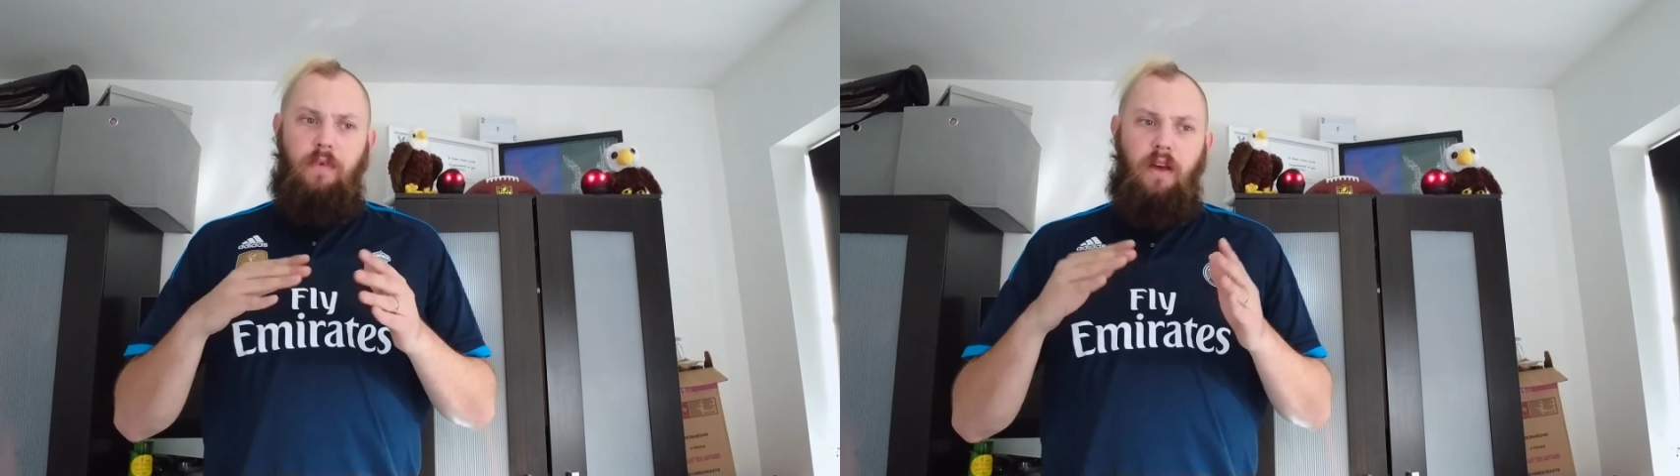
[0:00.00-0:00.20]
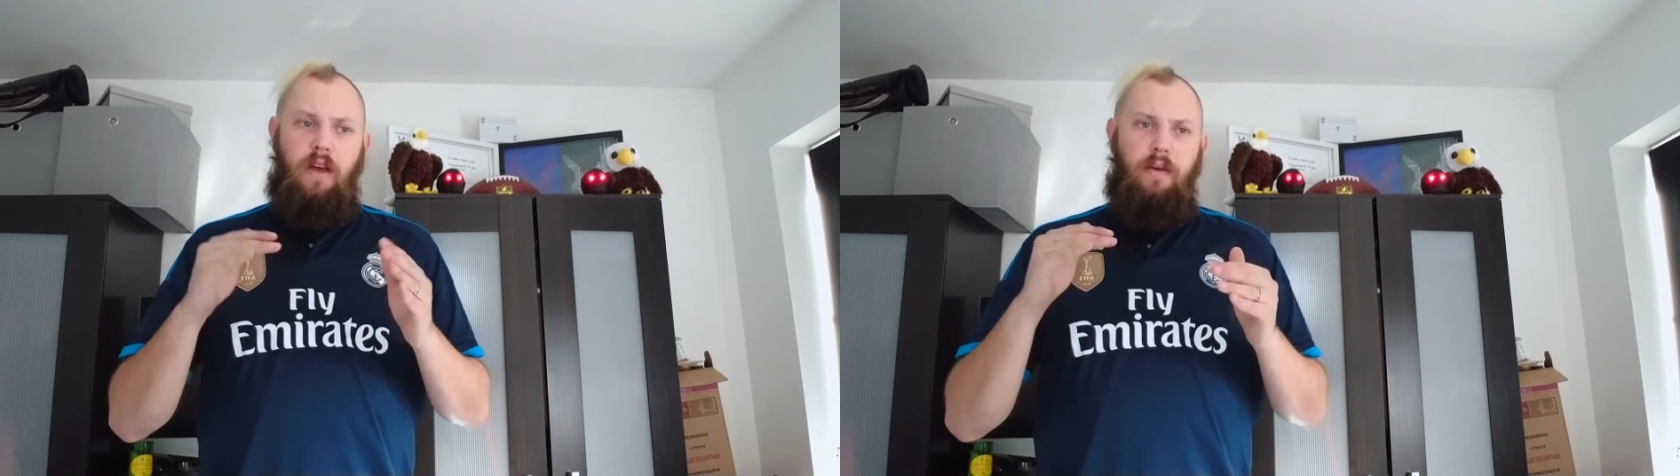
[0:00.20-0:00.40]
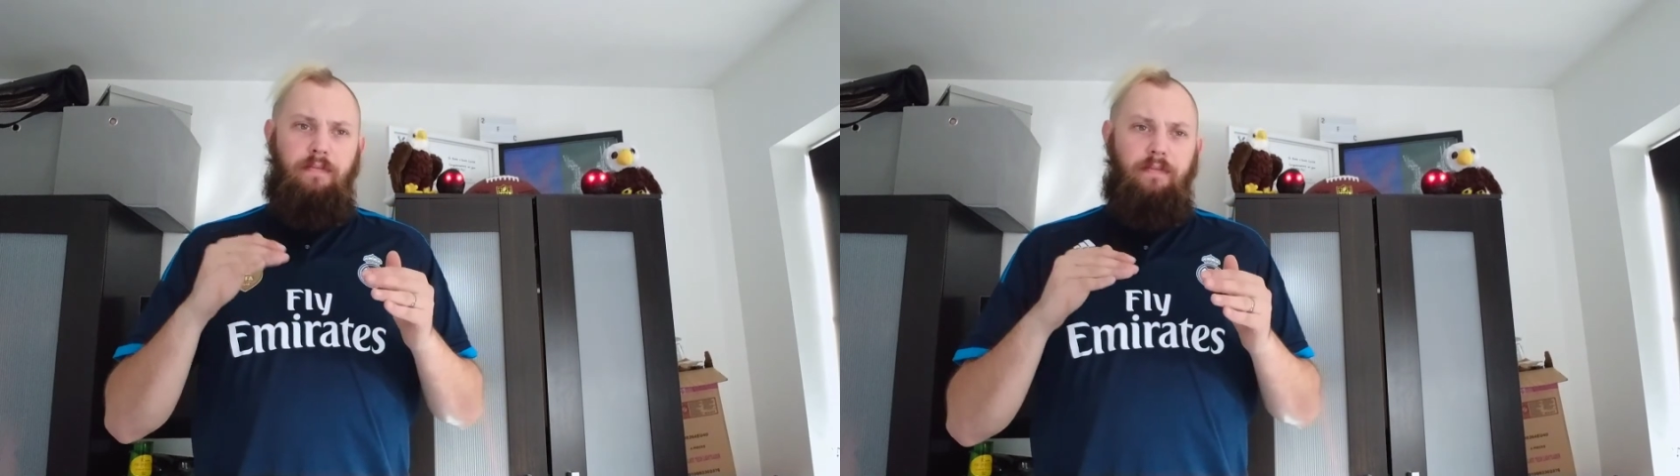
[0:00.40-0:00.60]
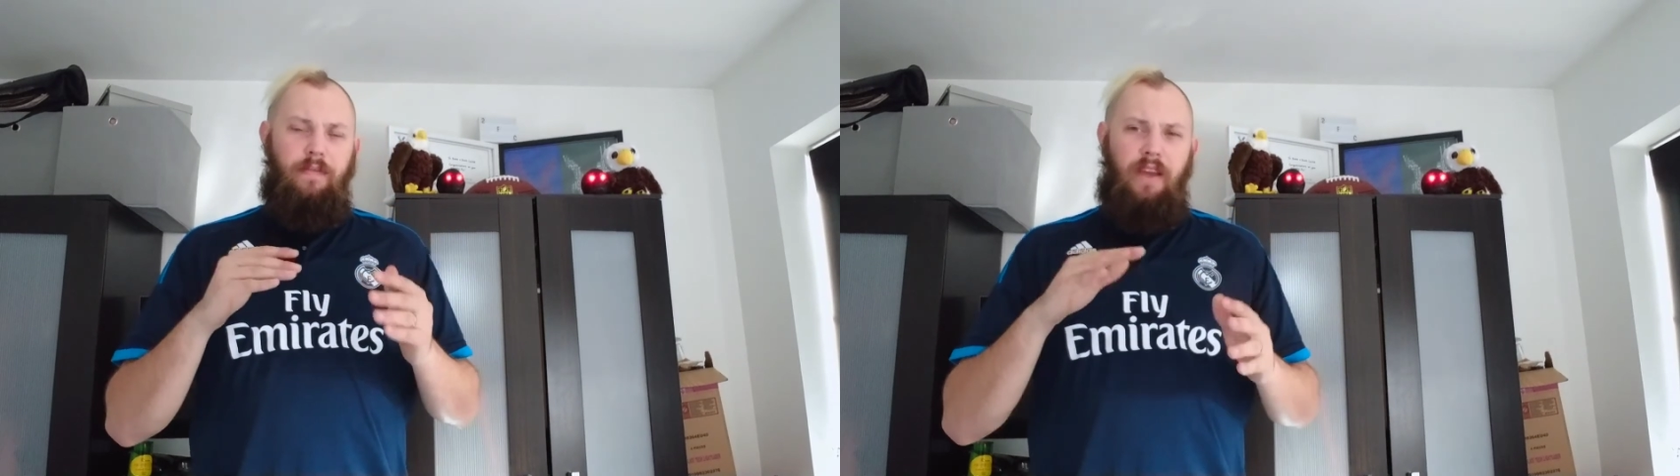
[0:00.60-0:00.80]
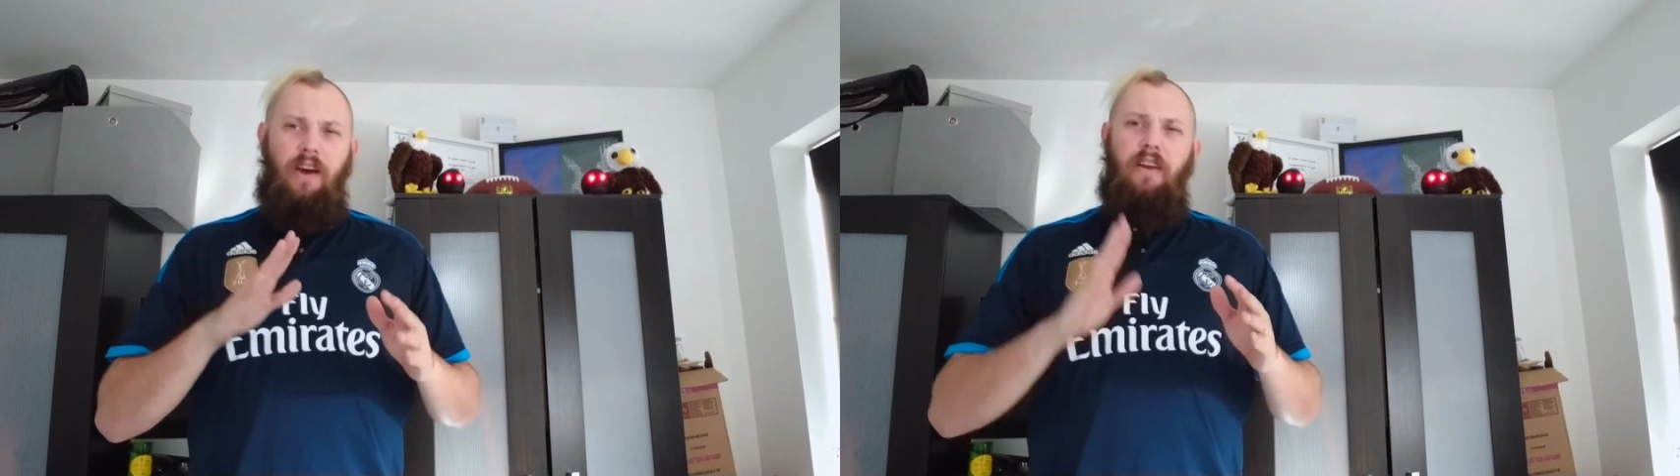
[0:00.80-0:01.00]
Um,
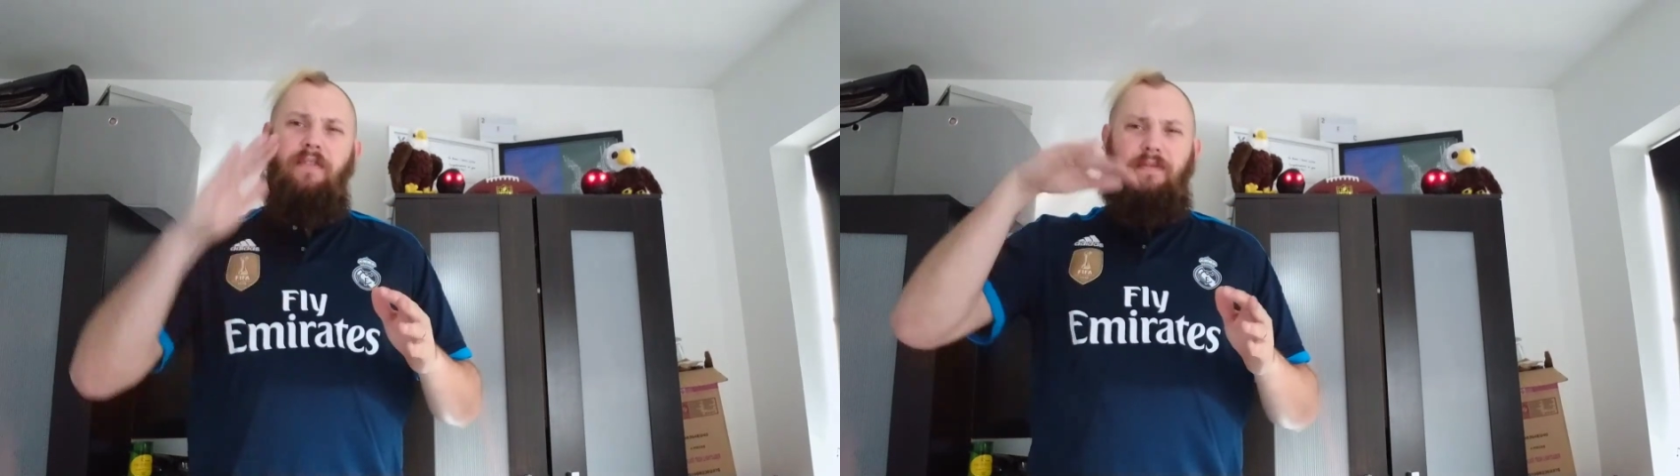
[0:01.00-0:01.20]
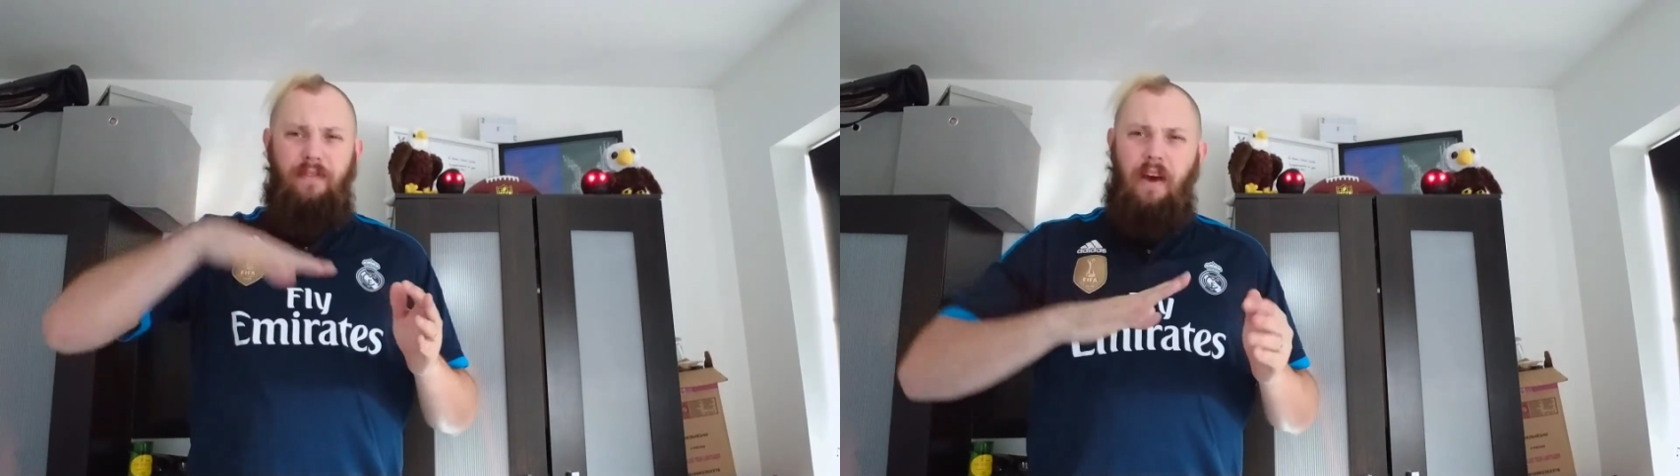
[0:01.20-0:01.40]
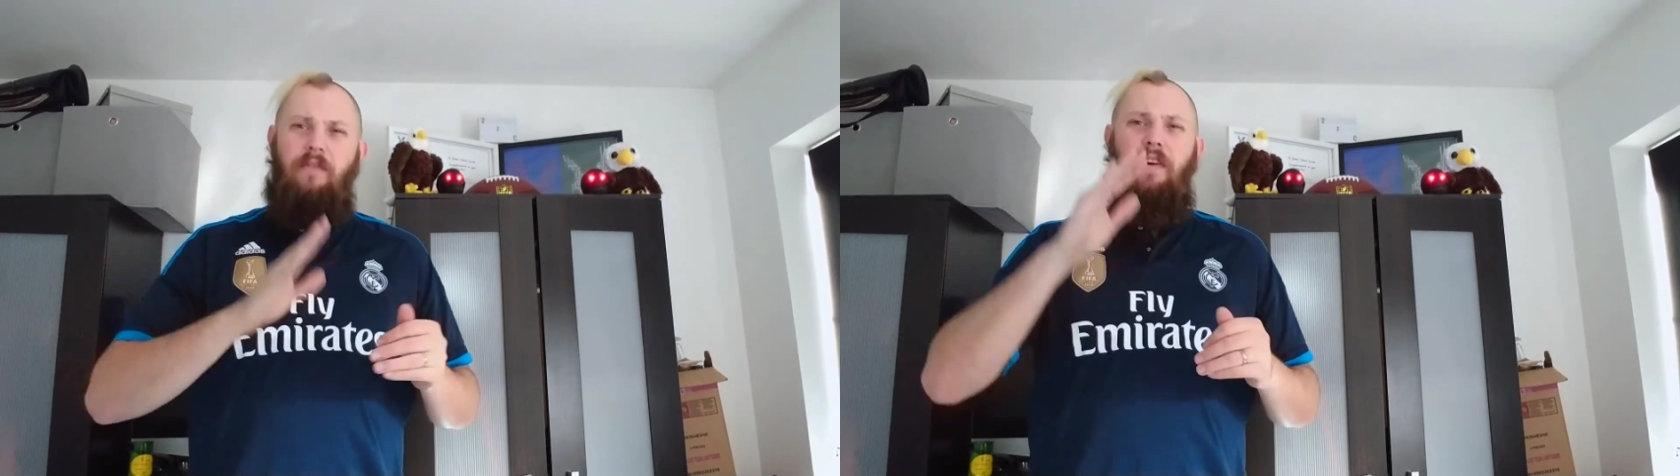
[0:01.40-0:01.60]
they're kind of a